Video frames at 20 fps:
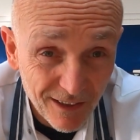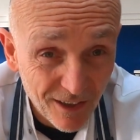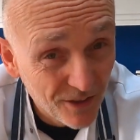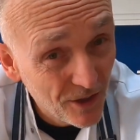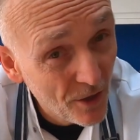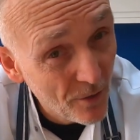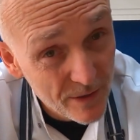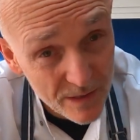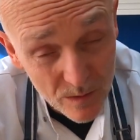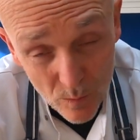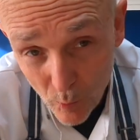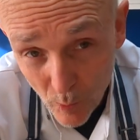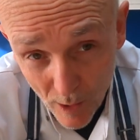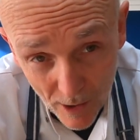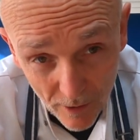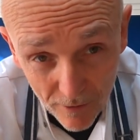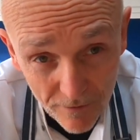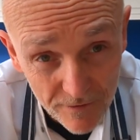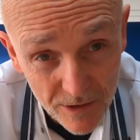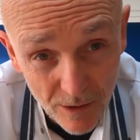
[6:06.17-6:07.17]
I know it's
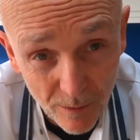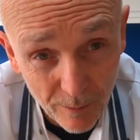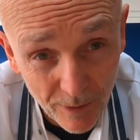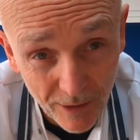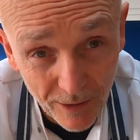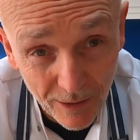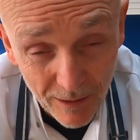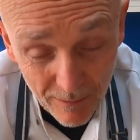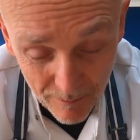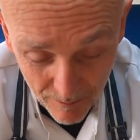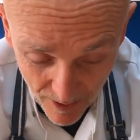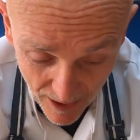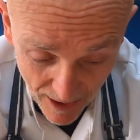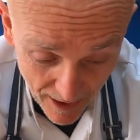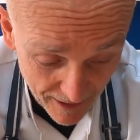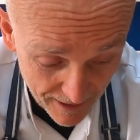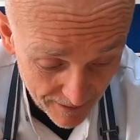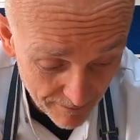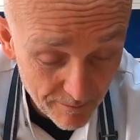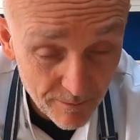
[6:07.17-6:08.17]
way off topic, but
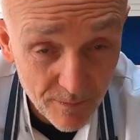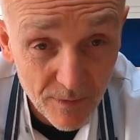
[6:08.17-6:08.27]
hey,